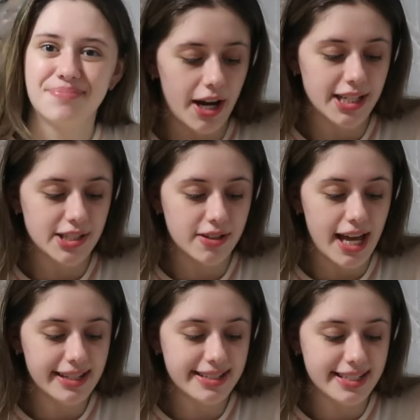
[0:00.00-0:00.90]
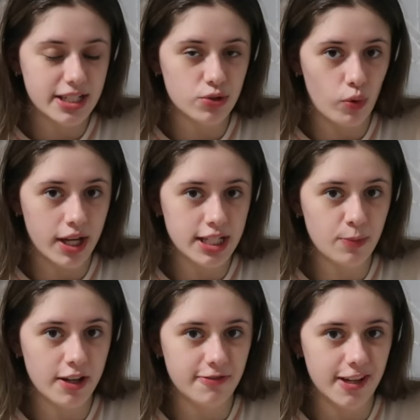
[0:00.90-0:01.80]
Alright, so next is what is
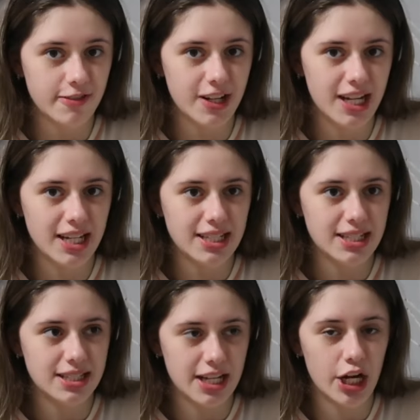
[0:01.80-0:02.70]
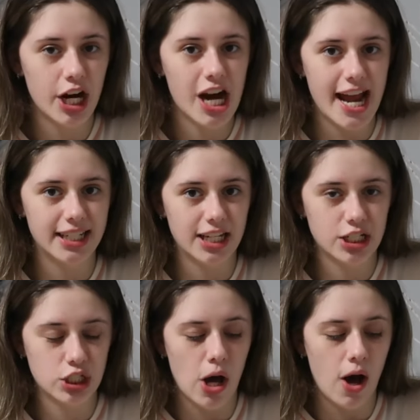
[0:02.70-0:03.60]
my favorite singer and like
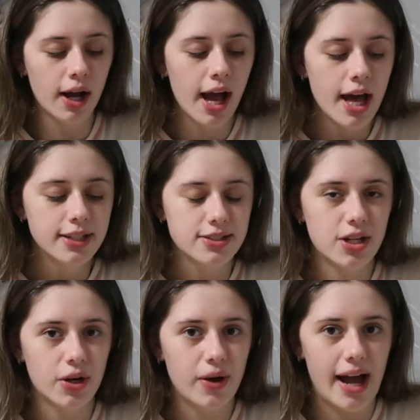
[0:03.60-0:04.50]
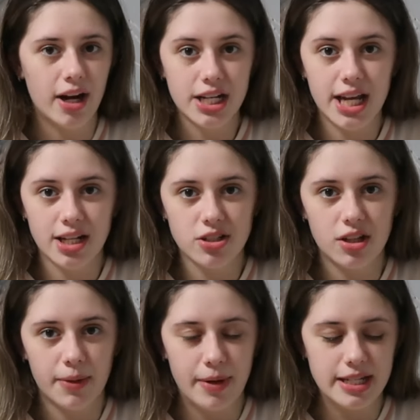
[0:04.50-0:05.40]
song. So I already answered
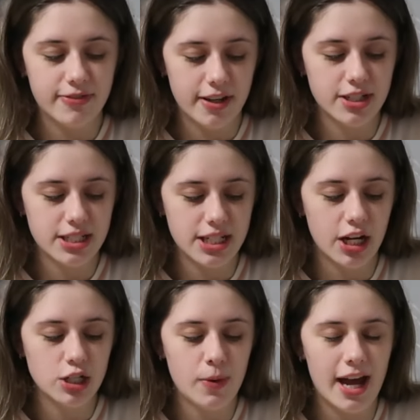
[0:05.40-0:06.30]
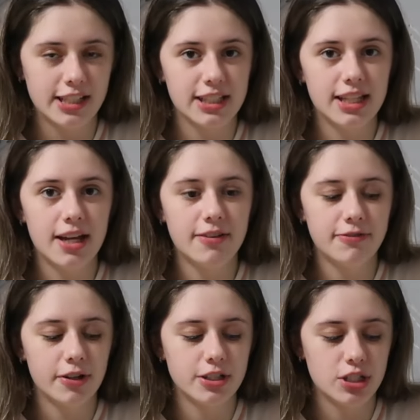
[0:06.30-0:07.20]
like my favorite singers, but I think that
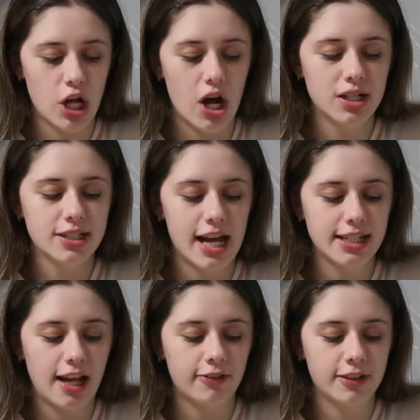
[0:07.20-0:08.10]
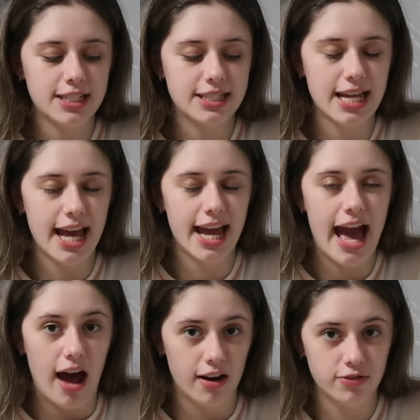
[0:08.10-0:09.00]
for songs I definitely
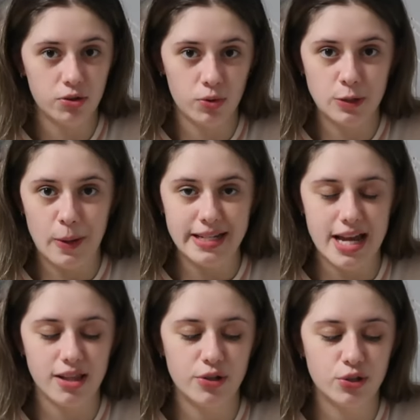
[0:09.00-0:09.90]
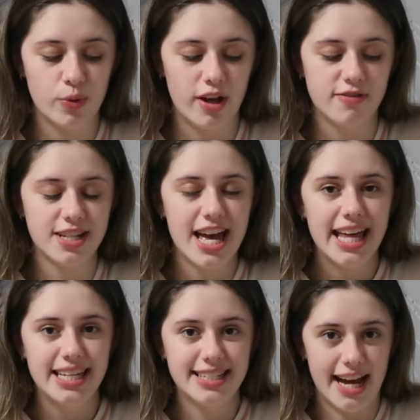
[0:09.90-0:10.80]
say Out of the Woods by Taylor Swift
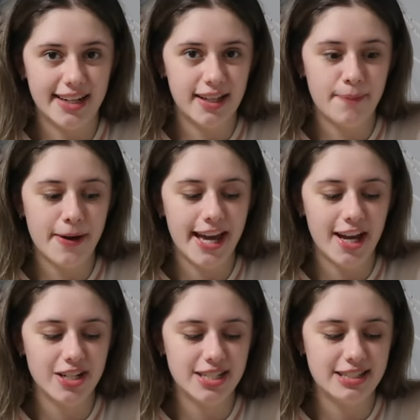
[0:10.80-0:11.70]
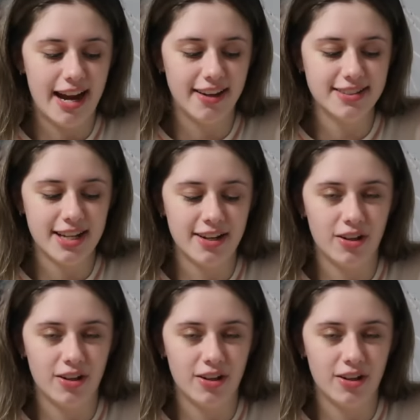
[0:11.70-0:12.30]
Satellite by Harry Styles, and